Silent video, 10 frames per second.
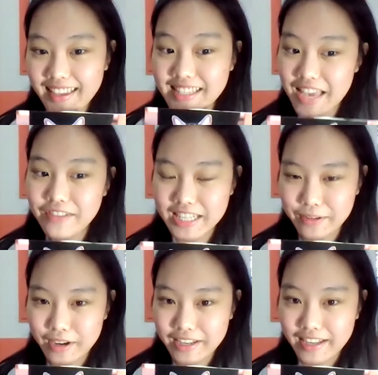
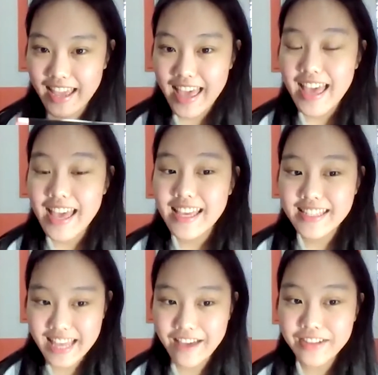71.
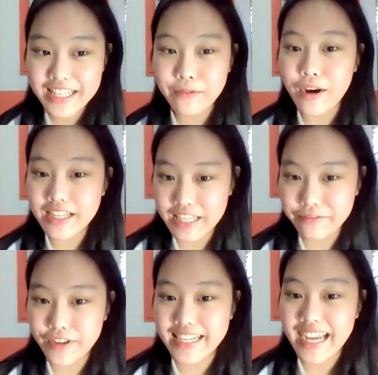71
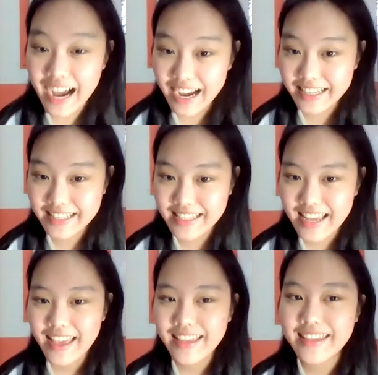different kinds,
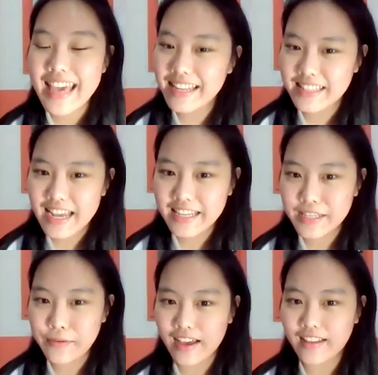yet they
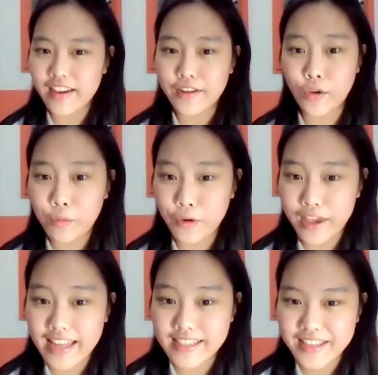still act like a normal
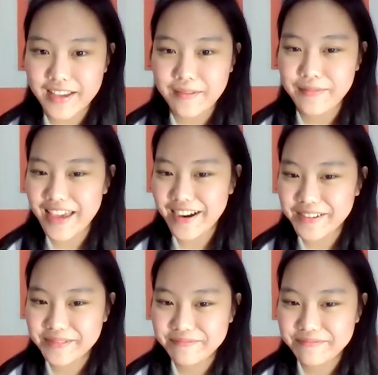cat.
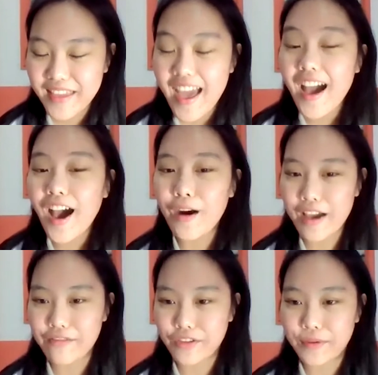Meow.
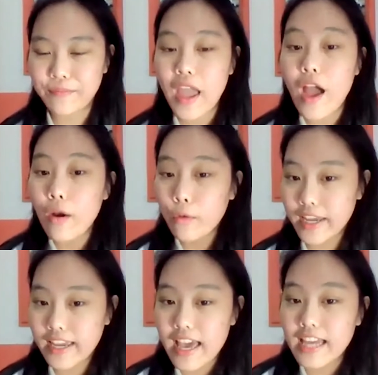However,
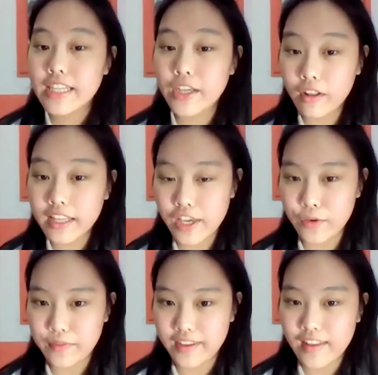we, the only
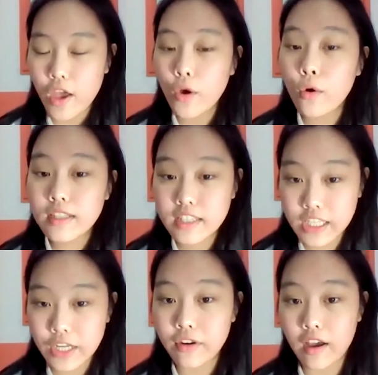human who
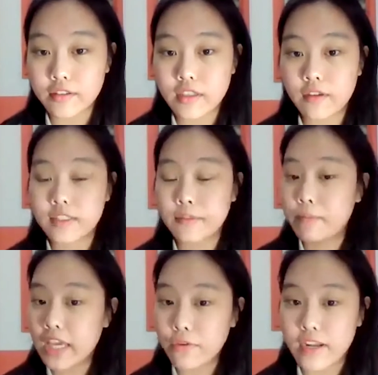consider ourselves
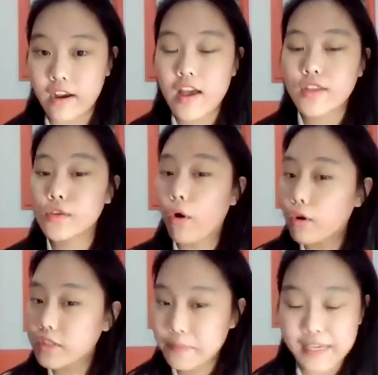superior to
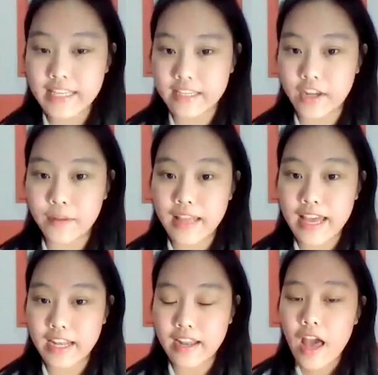all species on the
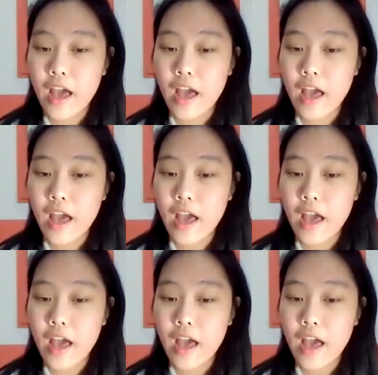planet,